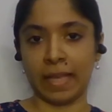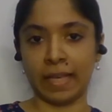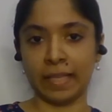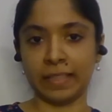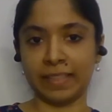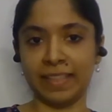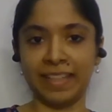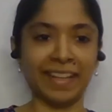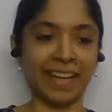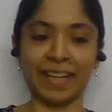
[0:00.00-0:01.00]
And
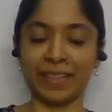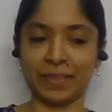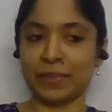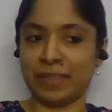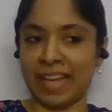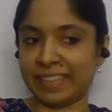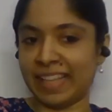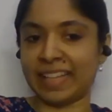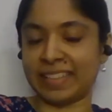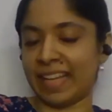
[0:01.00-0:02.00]
I don't know, at,
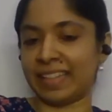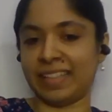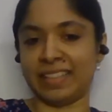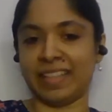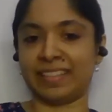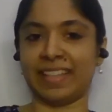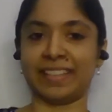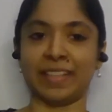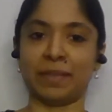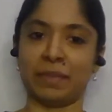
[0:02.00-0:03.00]
at, at least at
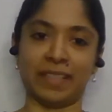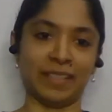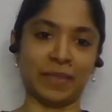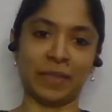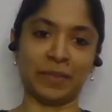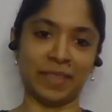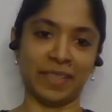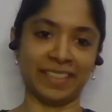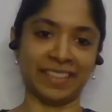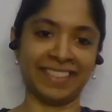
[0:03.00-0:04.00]
that time, that's how I
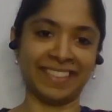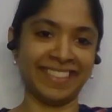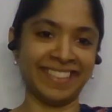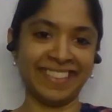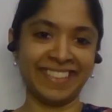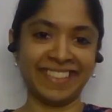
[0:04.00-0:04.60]
felt.